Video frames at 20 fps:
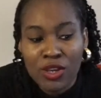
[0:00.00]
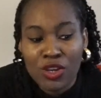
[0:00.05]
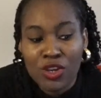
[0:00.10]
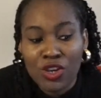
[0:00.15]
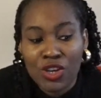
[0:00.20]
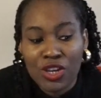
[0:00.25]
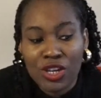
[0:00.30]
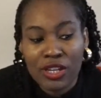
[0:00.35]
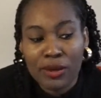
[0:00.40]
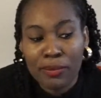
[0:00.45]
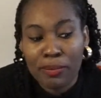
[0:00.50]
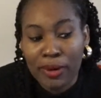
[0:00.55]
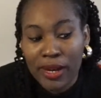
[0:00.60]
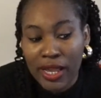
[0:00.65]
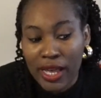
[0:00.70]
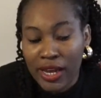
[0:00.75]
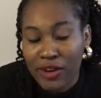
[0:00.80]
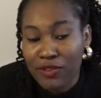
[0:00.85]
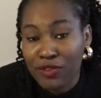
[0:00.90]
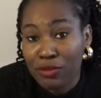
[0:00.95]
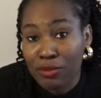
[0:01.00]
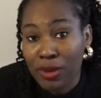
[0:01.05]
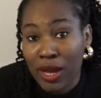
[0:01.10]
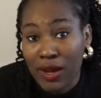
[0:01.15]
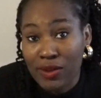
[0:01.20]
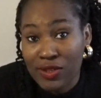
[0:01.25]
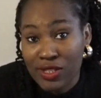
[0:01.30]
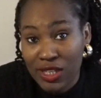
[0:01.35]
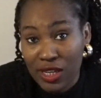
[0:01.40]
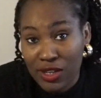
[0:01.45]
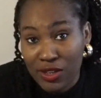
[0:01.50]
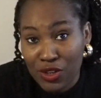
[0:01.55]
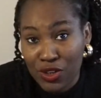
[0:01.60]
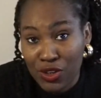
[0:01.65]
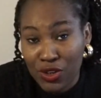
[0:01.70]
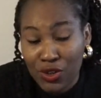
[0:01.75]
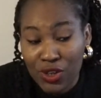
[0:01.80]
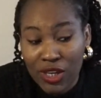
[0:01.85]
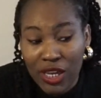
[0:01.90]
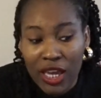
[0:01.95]
You can apply from outside
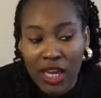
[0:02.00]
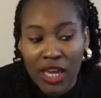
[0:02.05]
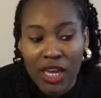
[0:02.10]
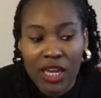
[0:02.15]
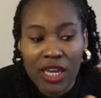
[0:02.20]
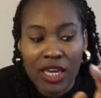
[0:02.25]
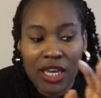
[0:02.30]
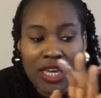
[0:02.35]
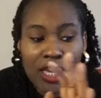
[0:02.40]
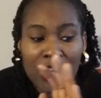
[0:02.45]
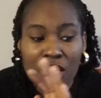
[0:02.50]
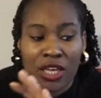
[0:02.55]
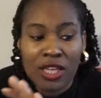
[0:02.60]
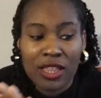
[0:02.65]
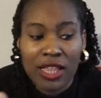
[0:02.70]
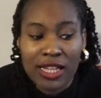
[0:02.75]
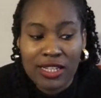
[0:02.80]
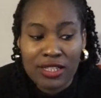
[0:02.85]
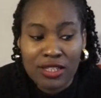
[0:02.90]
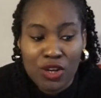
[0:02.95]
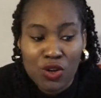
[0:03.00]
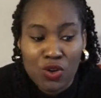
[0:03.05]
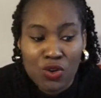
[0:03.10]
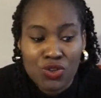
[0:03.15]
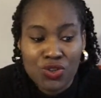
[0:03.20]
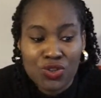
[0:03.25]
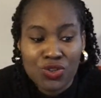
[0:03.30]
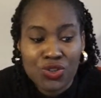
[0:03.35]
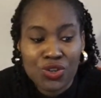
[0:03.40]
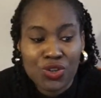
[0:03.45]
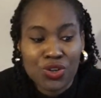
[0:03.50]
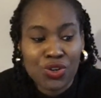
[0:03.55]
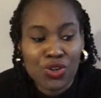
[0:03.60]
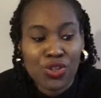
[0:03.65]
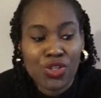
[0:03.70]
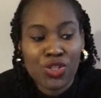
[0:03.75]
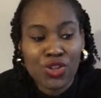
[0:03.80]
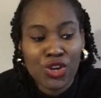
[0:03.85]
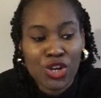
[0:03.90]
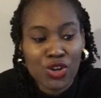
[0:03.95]
the UK. That costs you
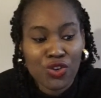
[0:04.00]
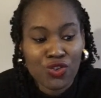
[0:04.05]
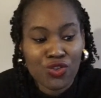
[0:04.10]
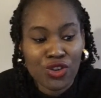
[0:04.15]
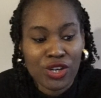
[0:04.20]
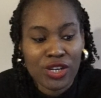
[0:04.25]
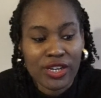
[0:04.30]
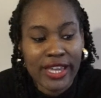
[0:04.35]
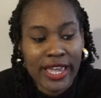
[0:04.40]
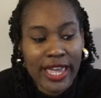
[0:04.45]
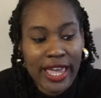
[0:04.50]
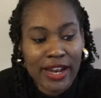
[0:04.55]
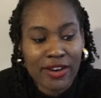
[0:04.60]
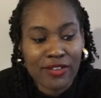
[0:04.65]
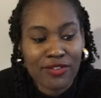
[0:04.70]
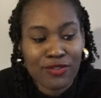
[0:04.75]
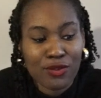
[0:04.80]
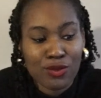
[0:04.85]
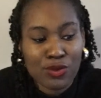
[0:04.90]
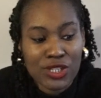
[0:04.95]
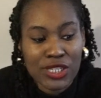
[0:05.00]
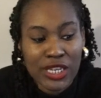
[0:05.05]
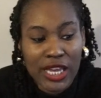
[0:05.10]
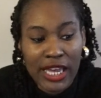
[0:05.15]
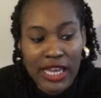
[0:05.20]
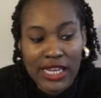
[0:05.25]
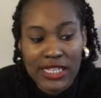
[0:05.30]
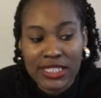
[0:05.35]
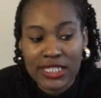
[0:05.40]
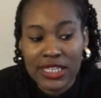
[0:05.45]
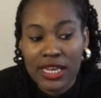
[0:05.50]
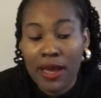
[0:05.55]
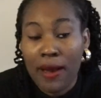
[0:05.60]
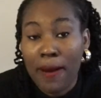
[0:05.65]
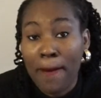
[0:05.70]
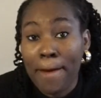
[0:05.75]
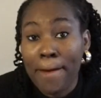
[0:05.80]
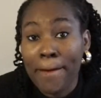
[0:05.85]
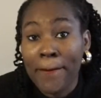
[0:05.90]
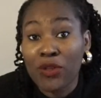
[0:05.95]
£348
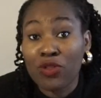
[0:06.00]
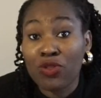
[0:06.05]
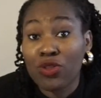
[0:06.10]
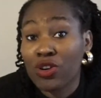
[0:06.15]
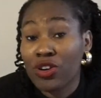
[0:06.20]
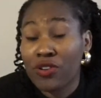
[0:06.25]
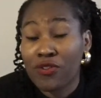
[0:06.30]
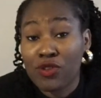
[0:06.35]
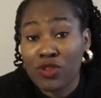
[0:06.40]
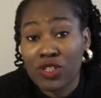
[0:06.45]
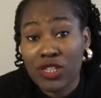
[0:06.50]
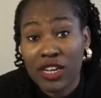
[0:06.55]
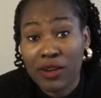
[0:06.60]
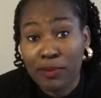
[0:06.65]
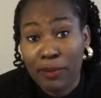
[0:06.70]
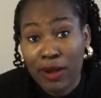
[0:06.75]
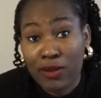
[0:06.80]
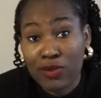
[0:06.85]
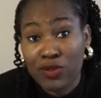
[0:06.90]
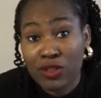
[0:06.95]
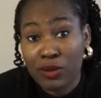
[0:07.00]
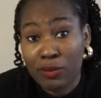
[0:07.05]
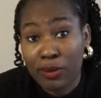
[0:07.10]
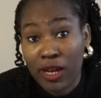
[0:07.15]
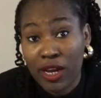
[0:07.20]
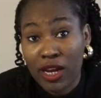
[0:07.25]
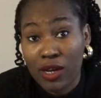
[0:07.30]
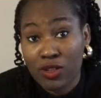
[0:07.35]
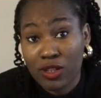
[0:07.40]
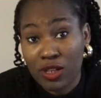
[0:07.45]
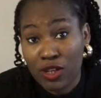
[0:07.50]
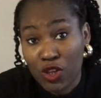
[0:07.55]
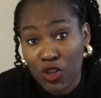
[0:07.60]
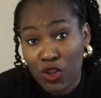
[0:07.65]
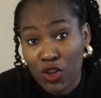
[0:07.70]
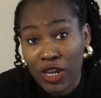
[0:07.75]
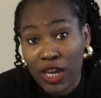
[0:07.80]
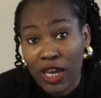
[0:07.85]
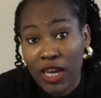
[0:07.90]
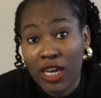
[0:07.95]
to apply outside
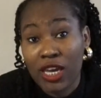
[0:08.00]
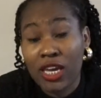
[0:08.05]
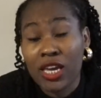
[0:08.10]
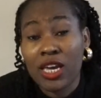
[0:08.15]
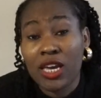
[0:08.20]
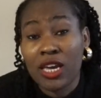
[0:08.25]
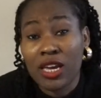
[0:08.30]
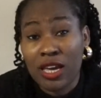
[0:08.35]
the UK.